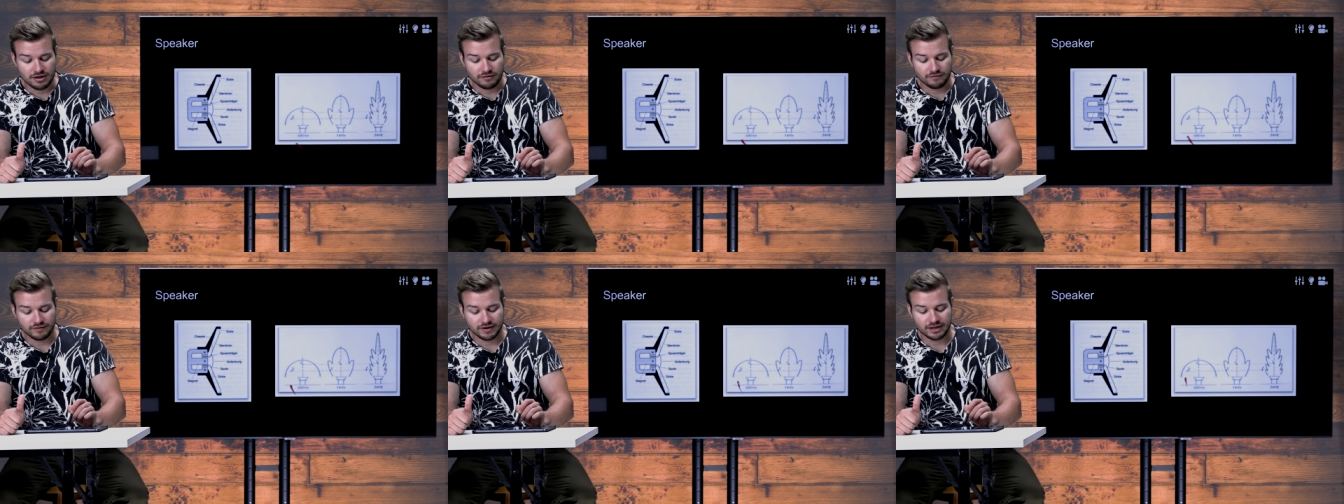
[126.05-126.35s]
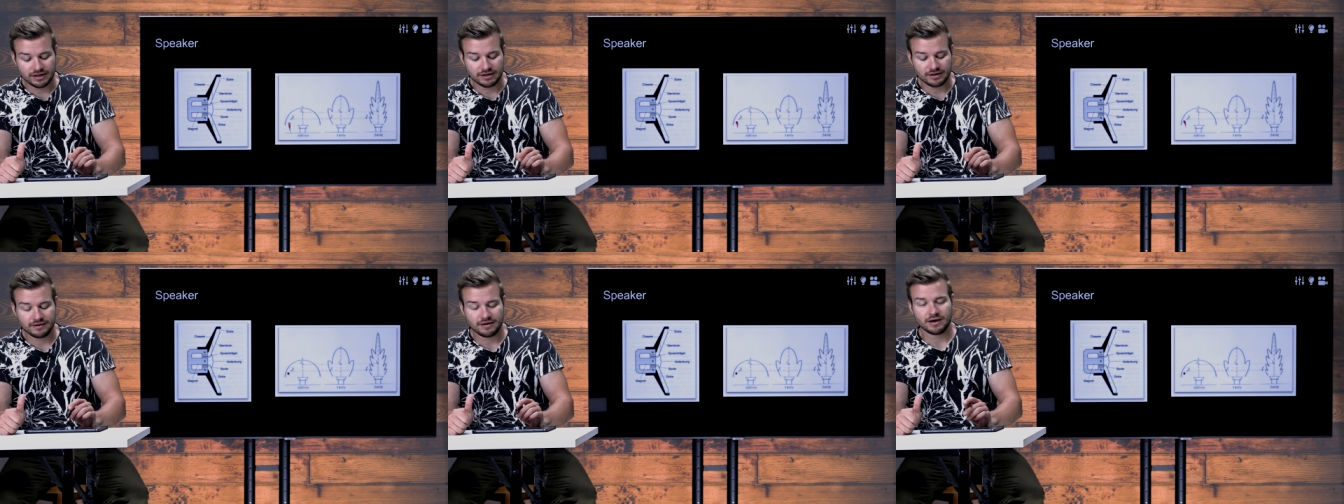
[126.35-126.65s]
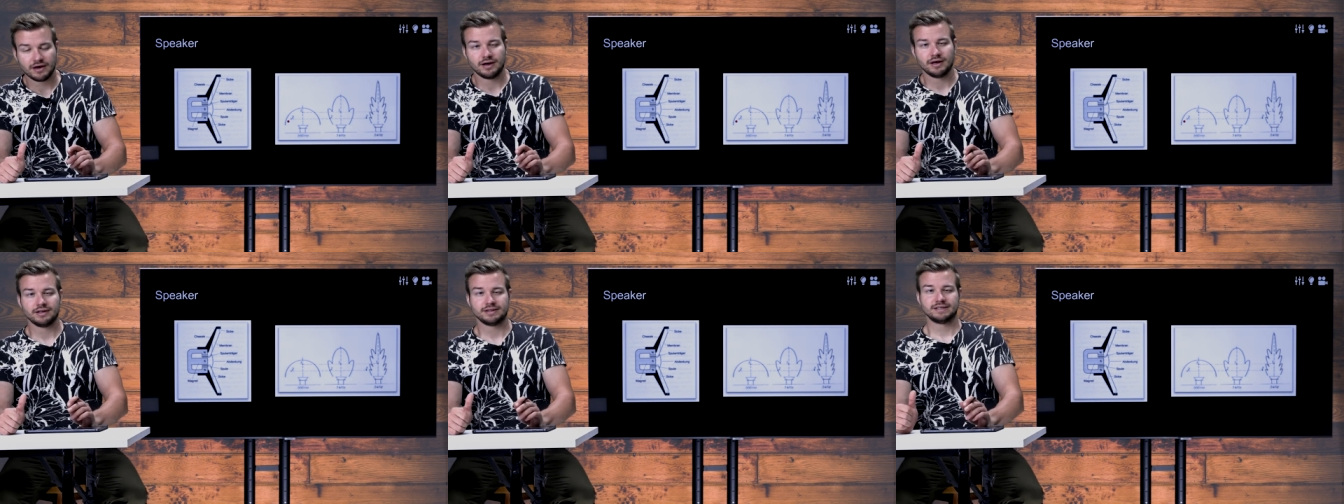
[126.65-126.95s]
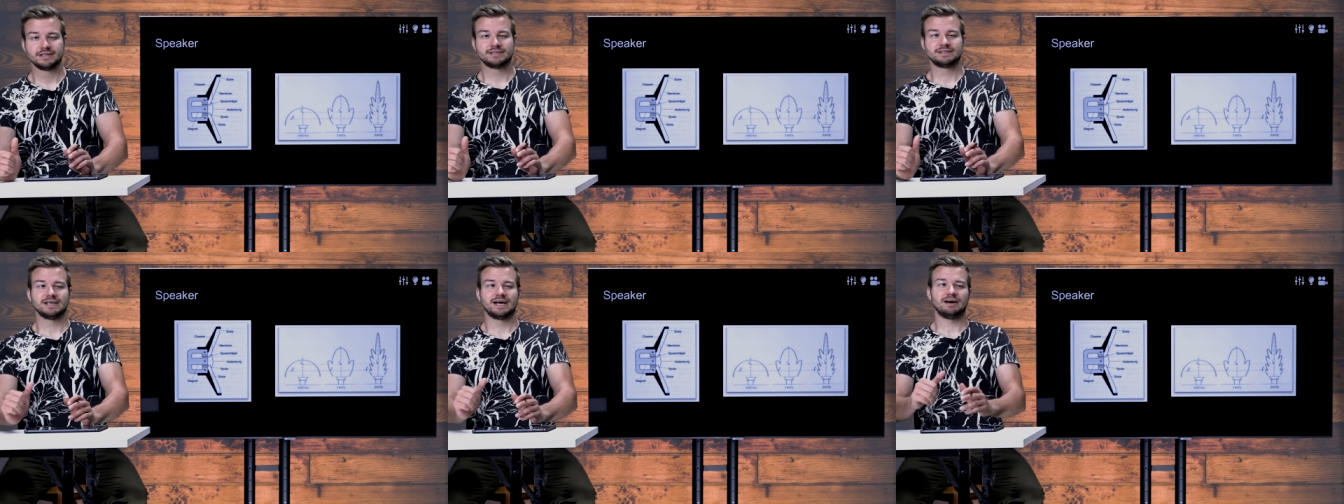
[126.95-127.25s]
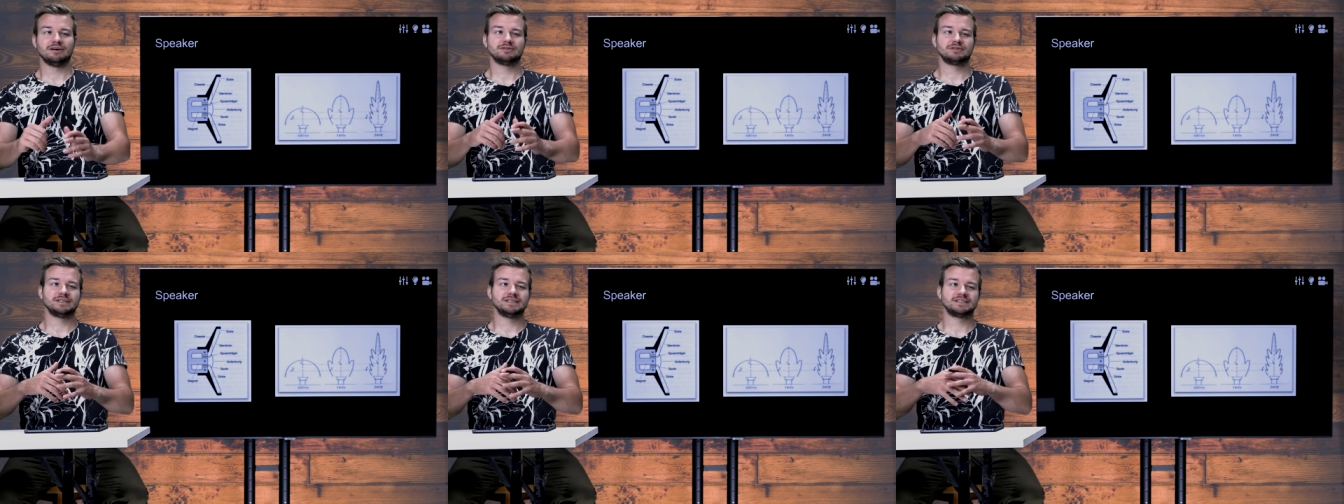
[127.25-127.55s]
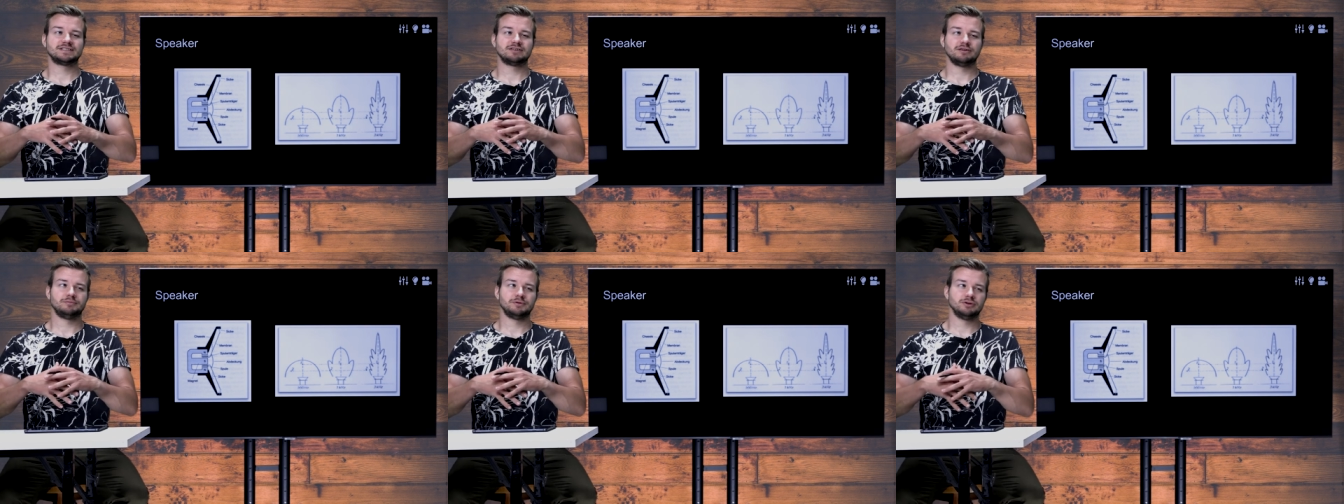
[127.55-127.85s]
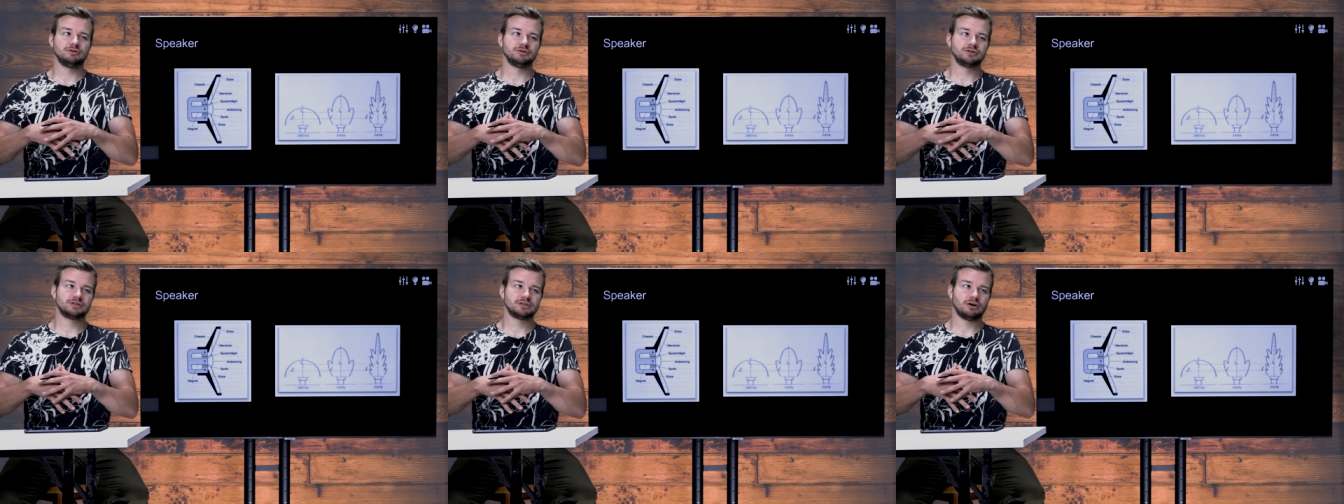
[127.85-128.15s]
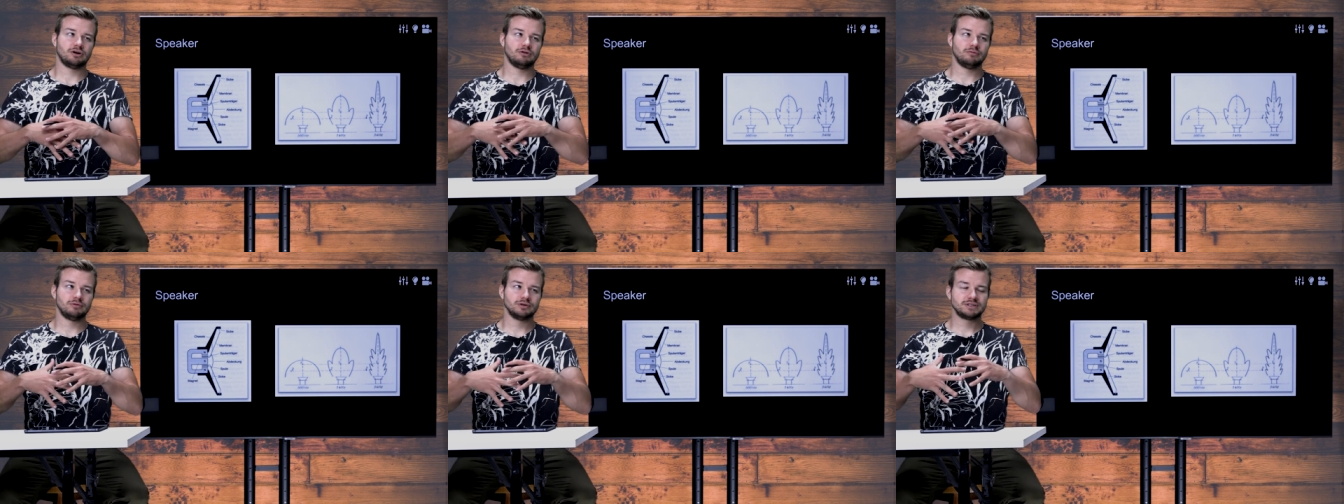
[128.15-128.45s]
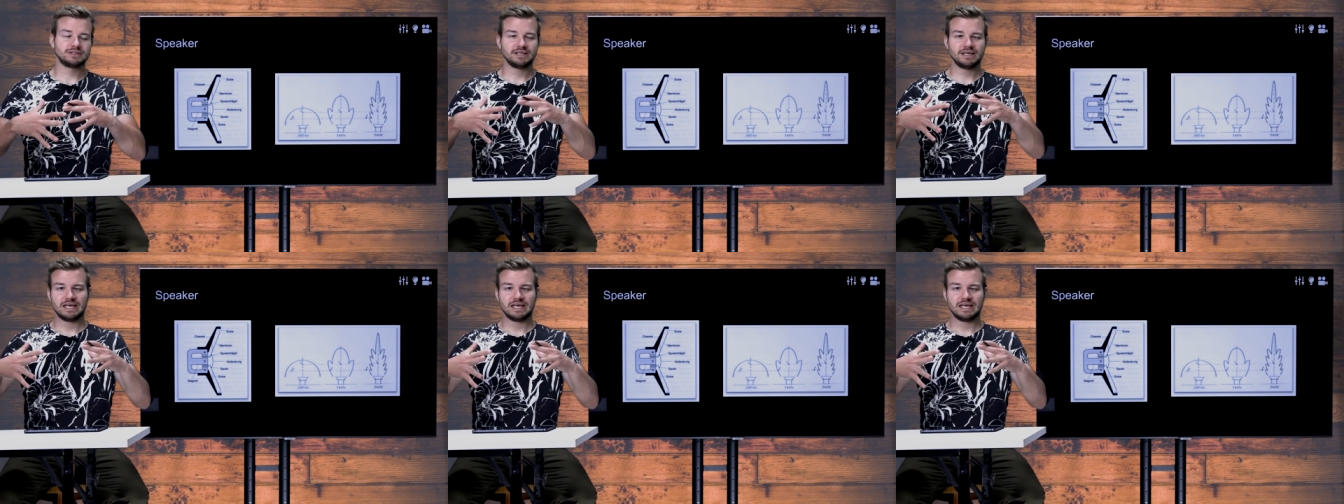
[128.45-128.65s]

We, uh, the sound distributes almost